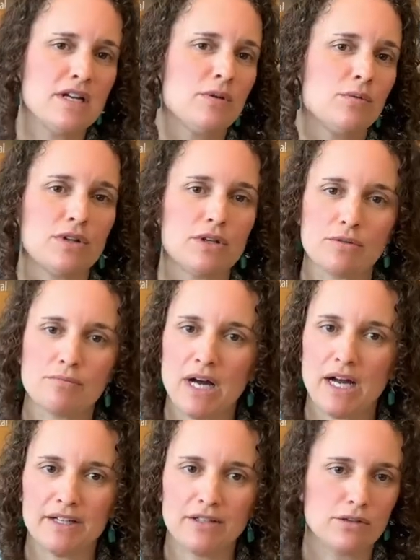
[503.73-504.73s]
with your
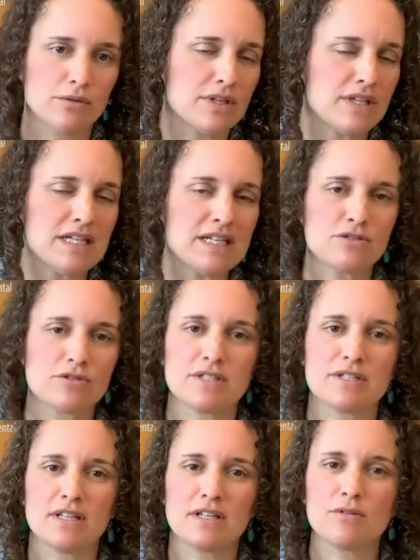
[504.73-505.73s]
minor, with interests
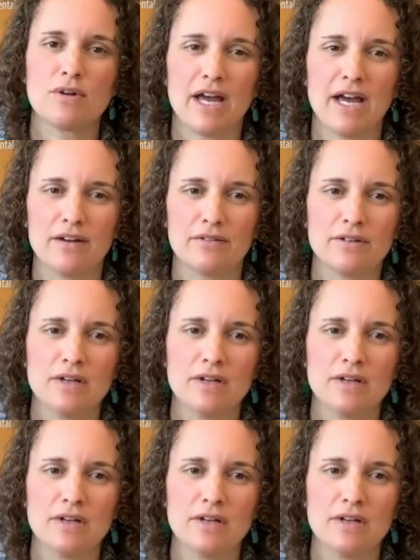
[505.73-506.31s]
that you have.